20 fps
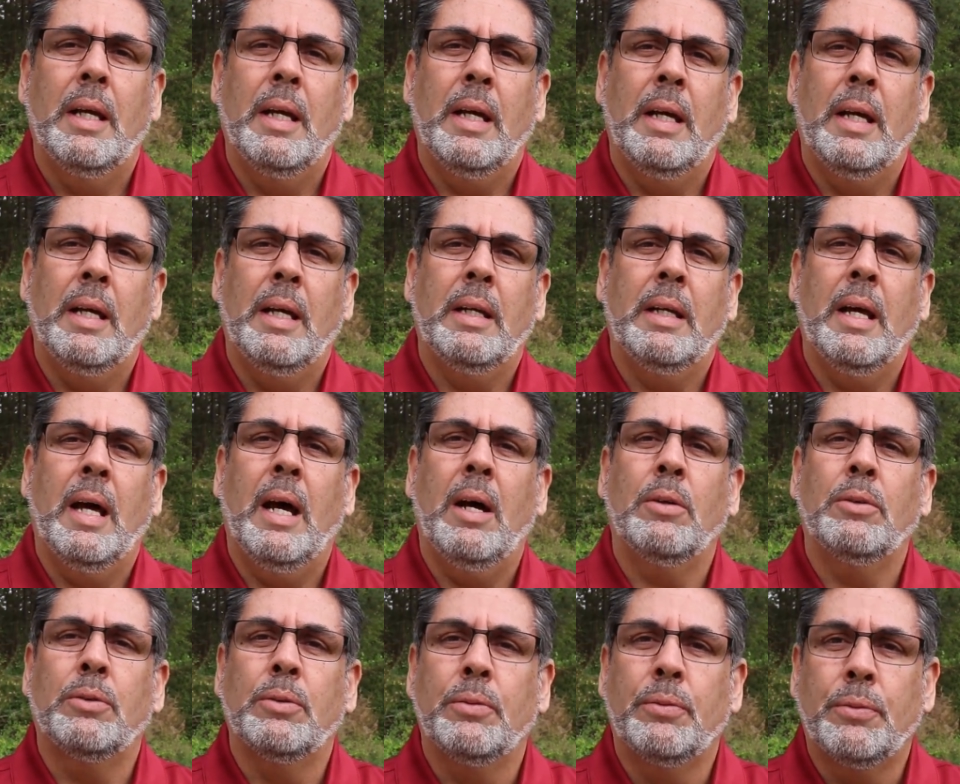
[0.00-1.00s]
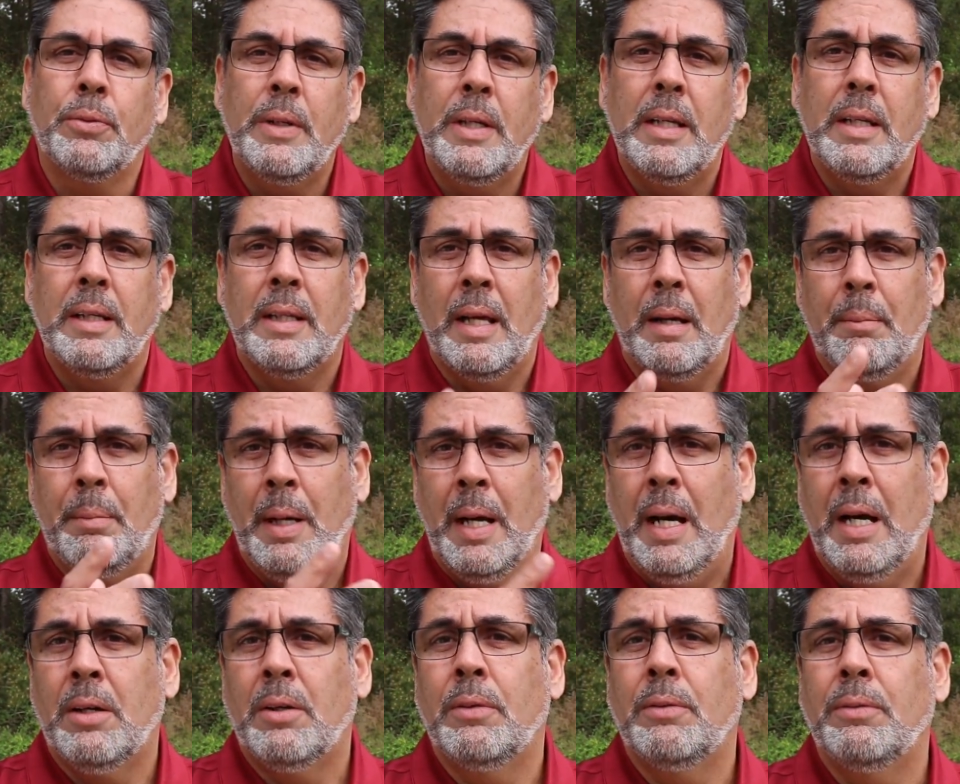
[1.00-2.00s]
and how to free that
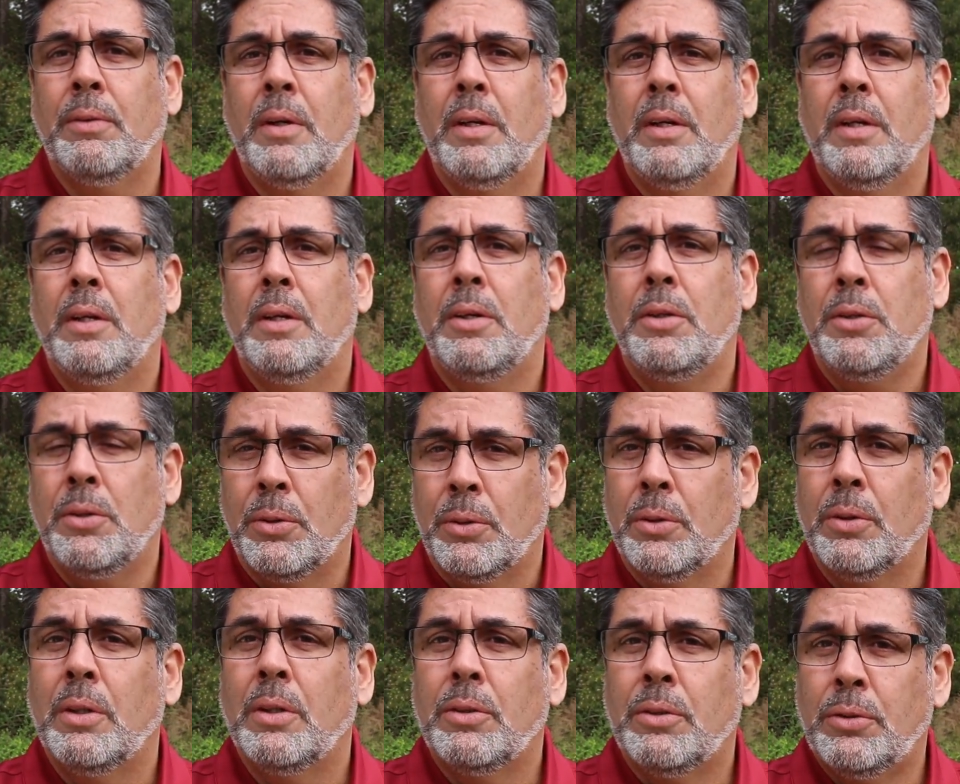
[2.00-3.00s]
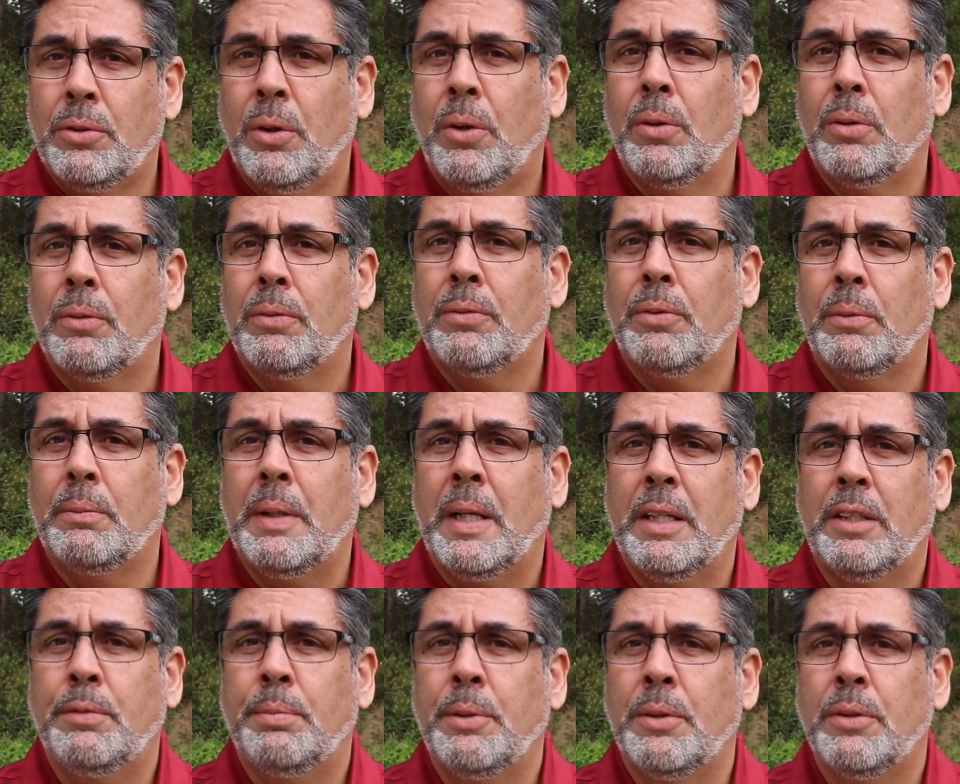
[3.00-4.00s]
part of your soul from
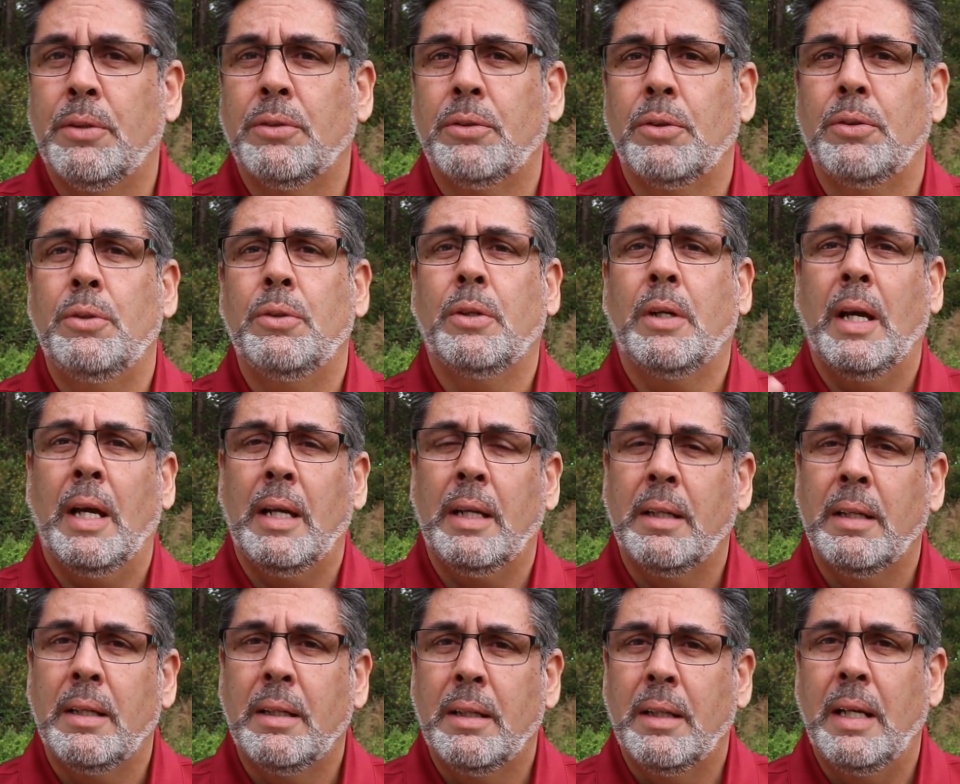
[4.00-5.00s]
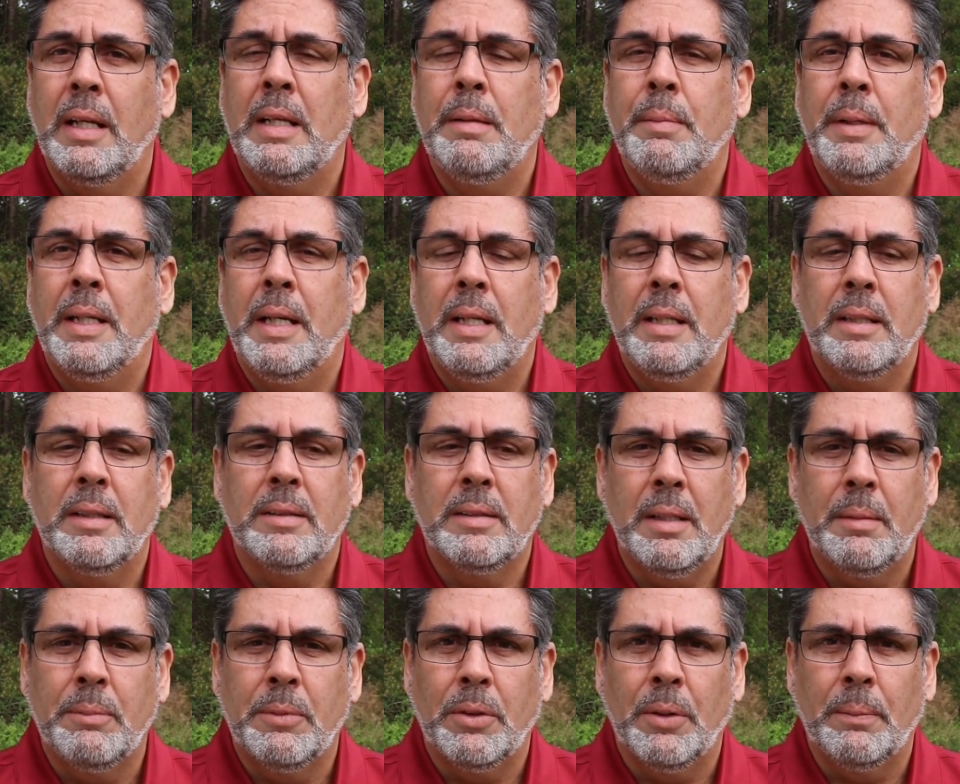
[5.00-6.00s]
that experience so you can eliminate the
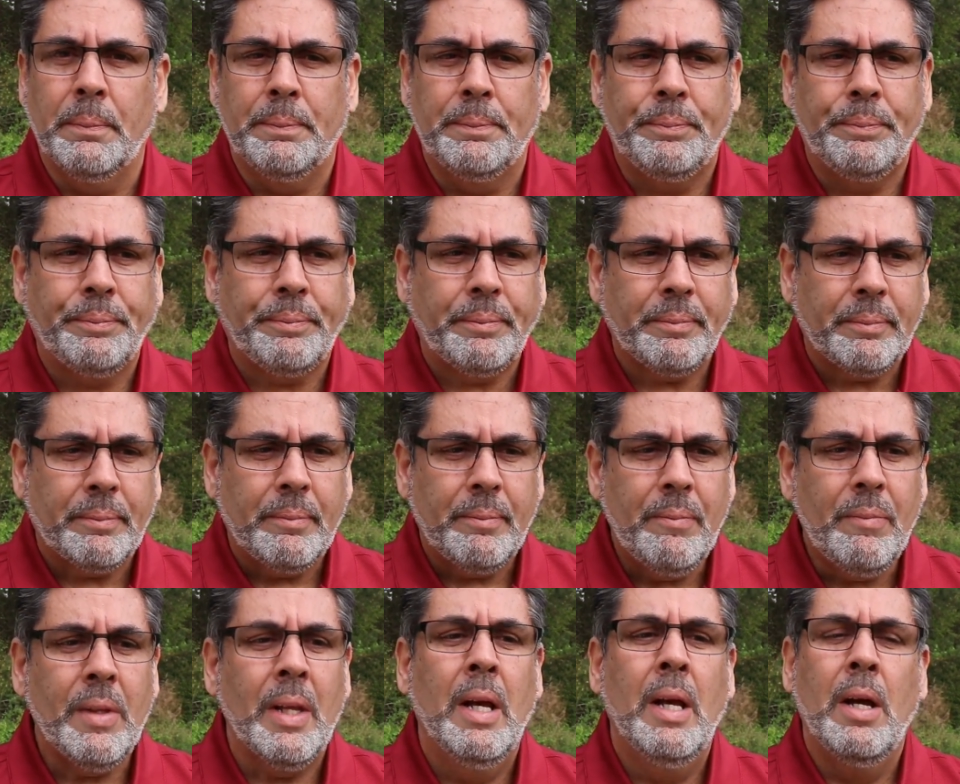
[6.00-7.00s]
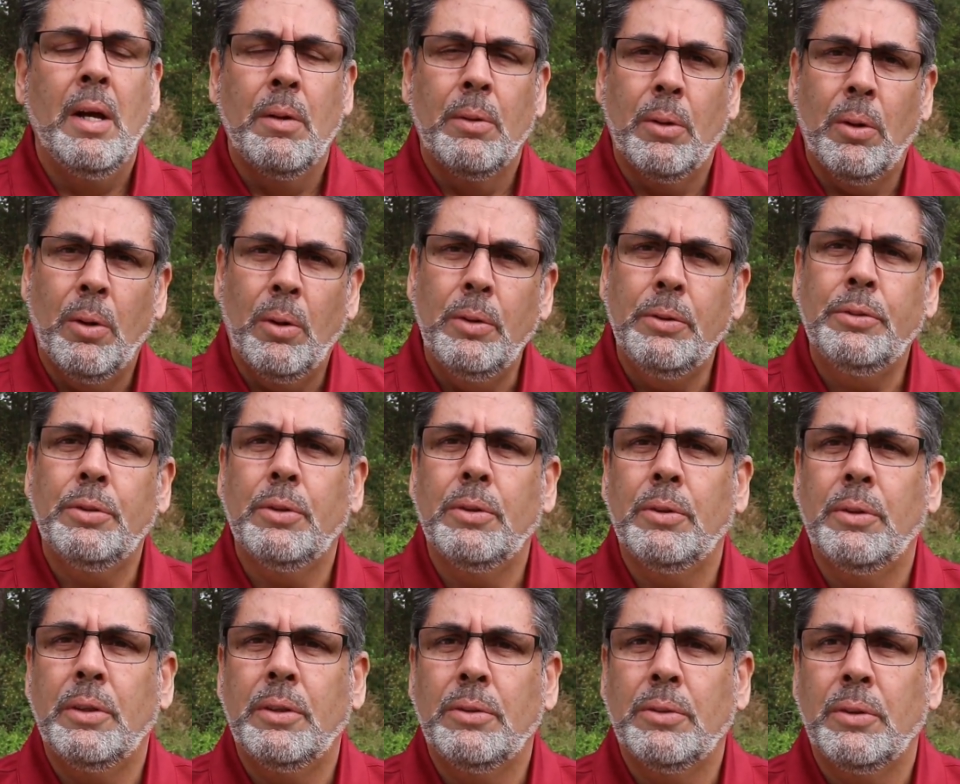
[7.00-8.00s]
symptom. We're also
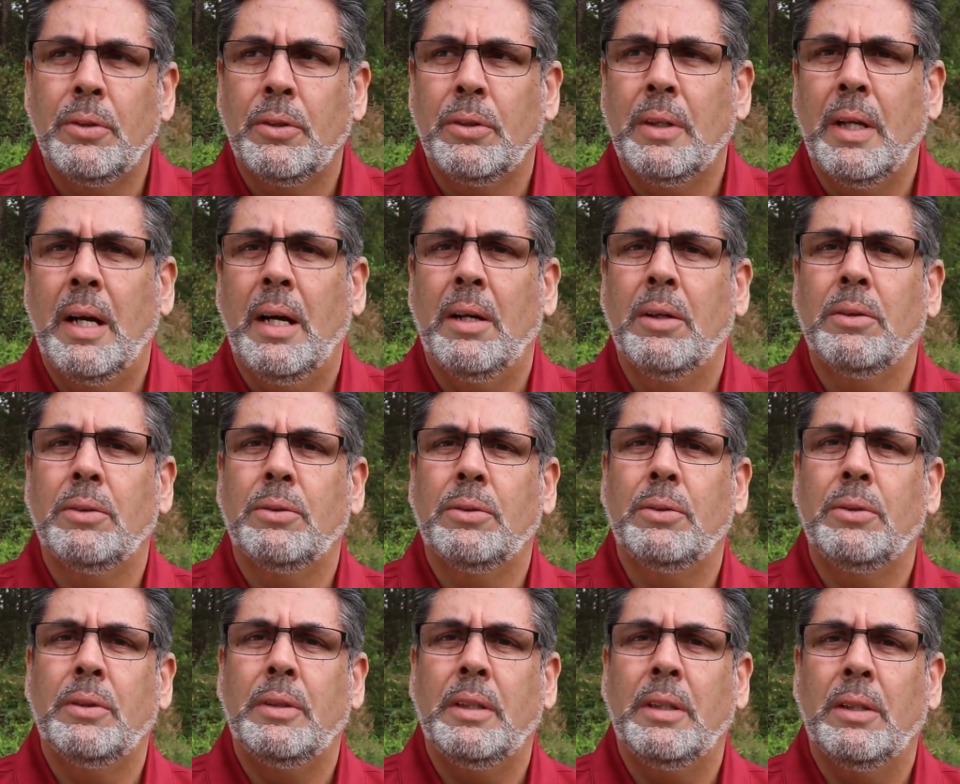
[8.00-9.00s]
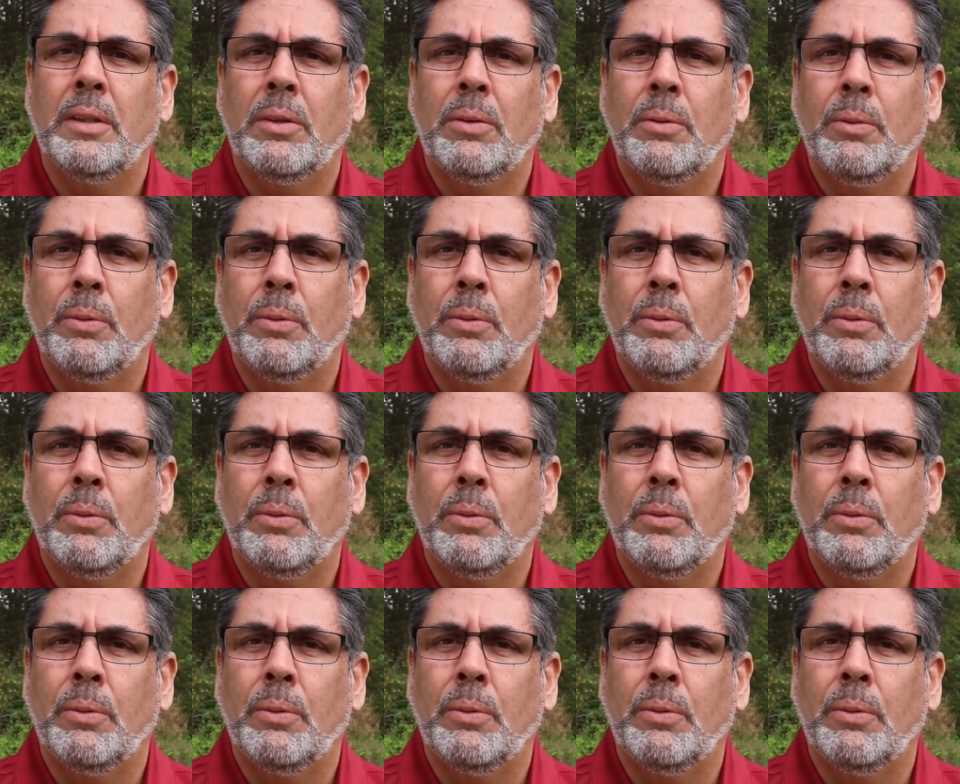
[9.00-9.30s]
going to learn how to deal